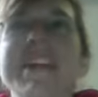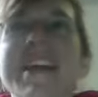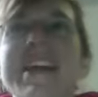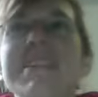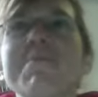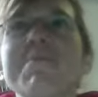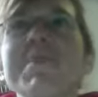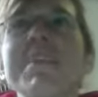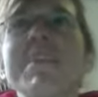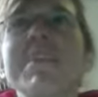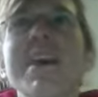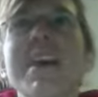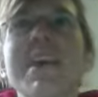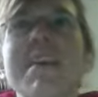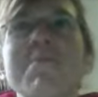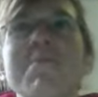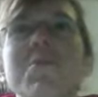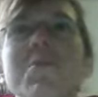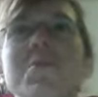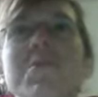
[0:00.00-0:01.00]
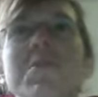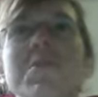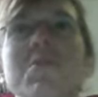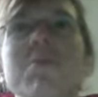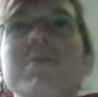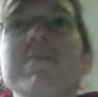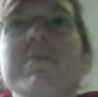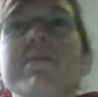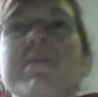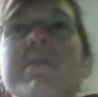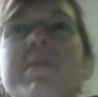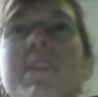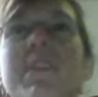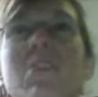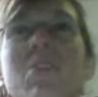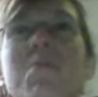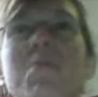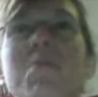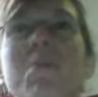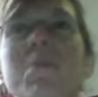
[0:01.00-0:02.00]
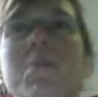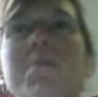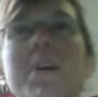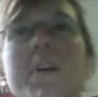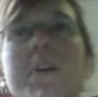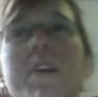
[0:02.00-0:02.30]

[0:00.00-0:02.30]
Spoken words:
takes me time to put my